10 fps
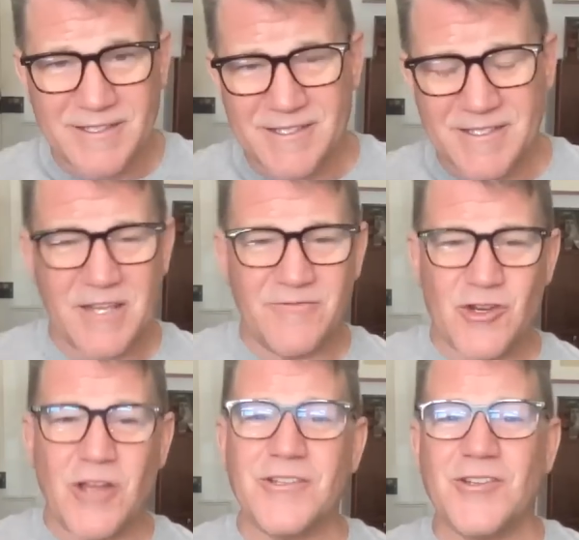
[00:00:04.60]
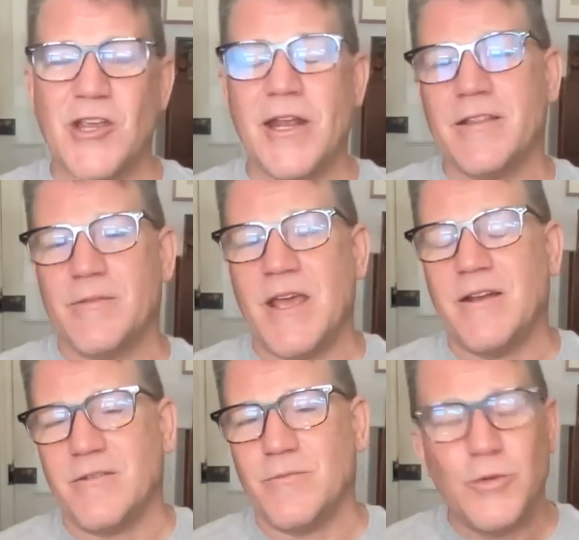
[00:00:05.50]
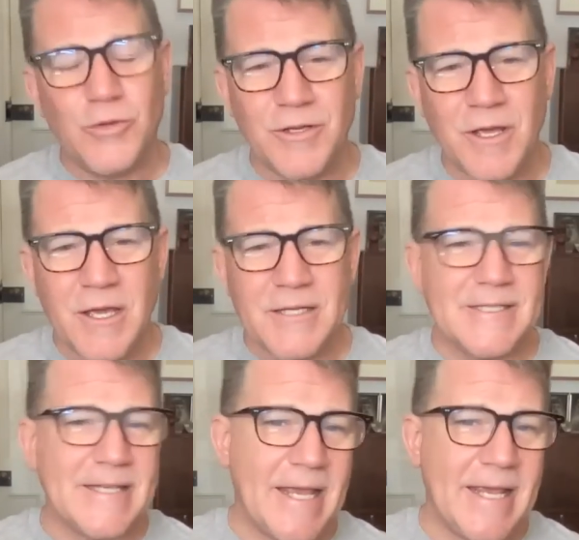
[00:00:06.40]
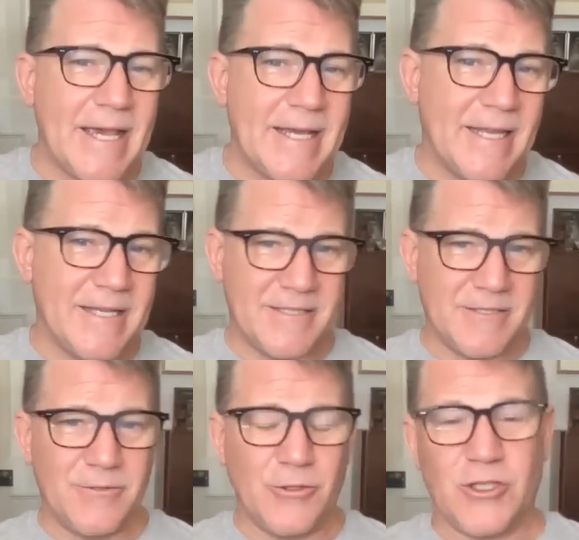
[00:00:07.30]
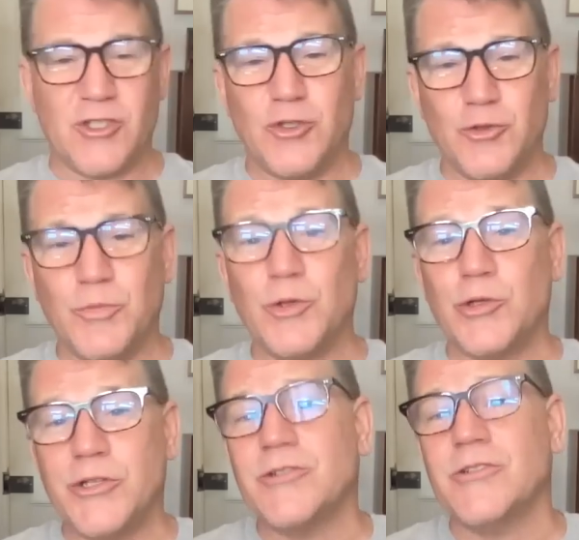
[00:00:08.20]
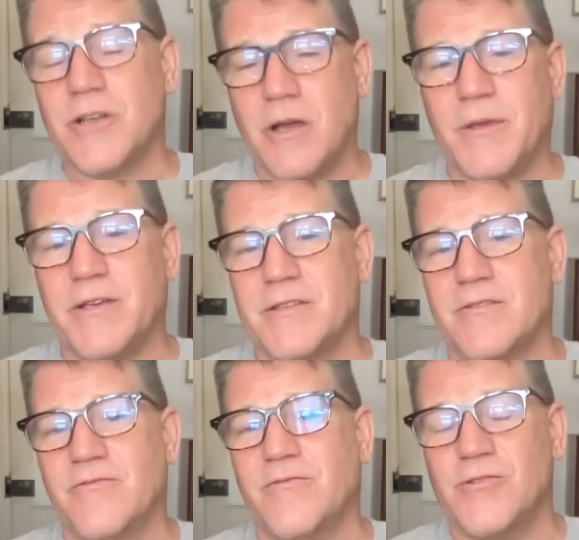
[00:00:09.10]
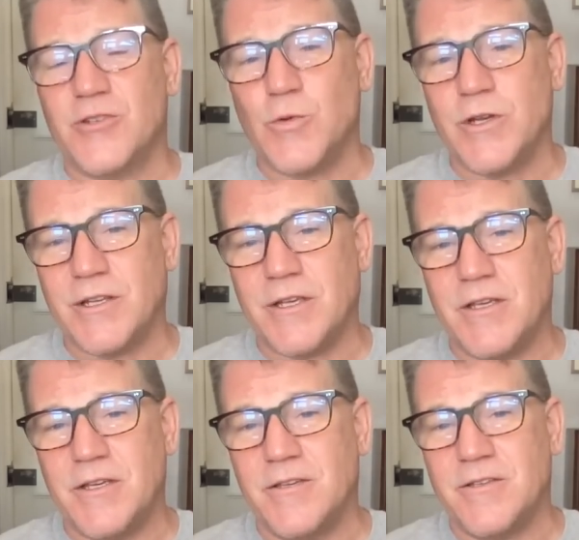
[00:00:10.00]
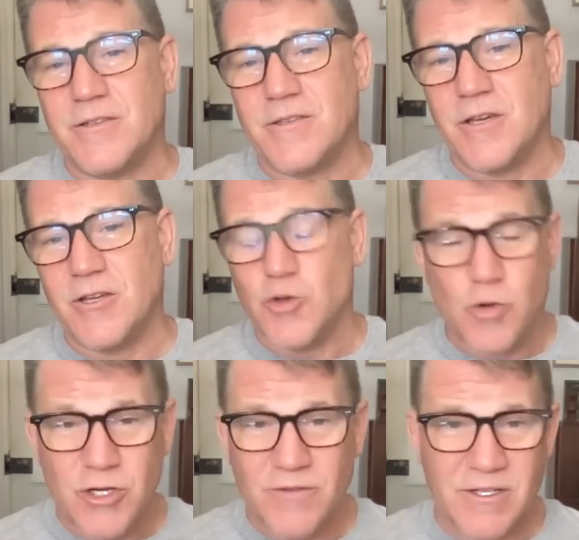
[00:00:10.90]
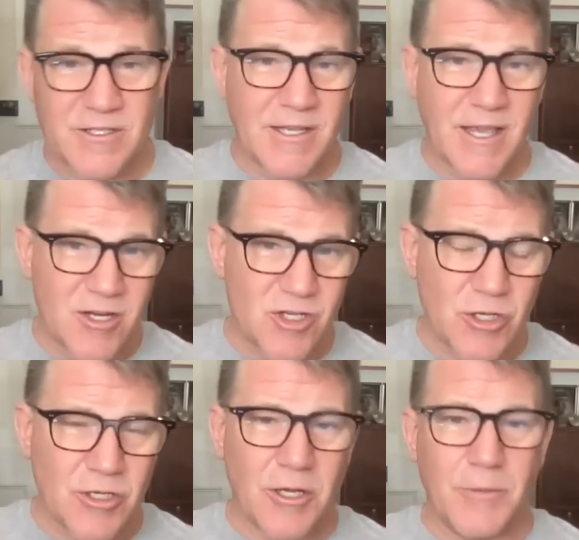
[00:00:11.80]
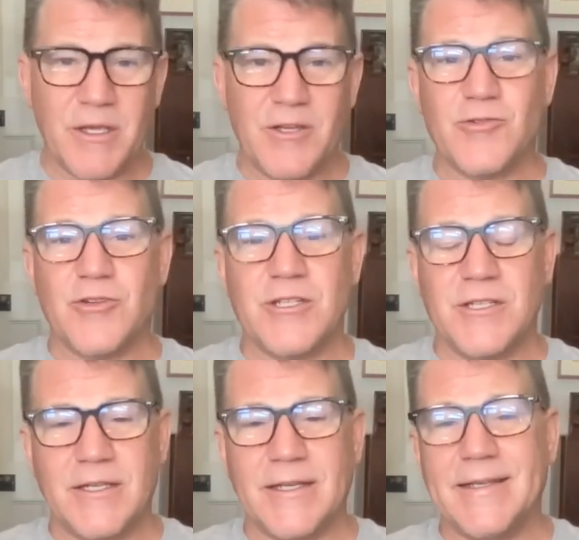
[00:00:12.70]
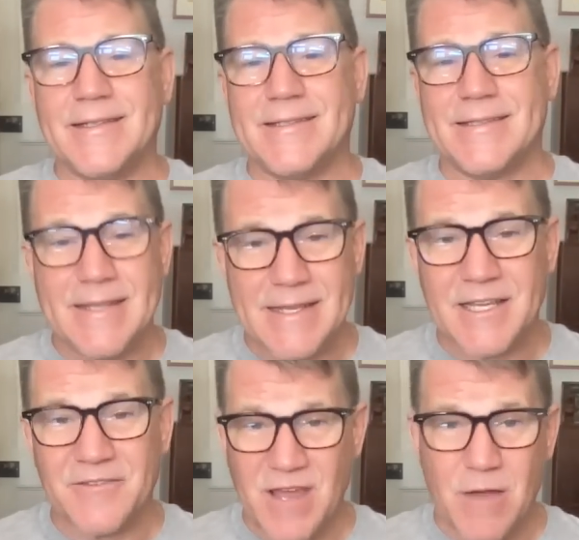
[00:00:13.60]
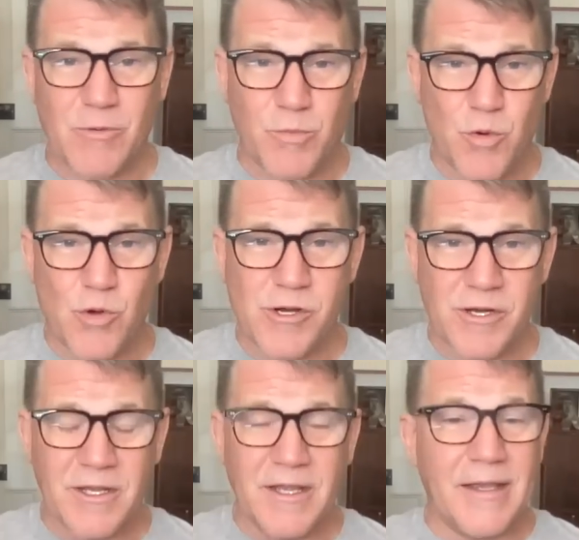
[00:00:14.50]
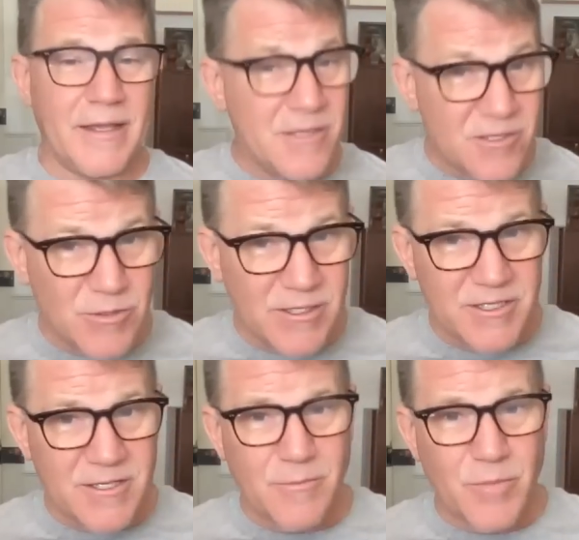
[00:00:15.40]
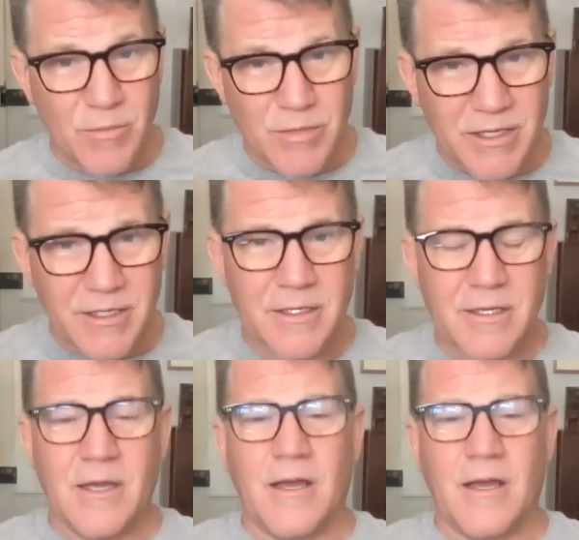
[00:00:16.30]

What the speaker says: This is Dave Johnson, channeling the man in the moon. Today, I'd like to look at two political topics. The first one is the Georgia investigation. I'm interested in seeing if that report is released to the public.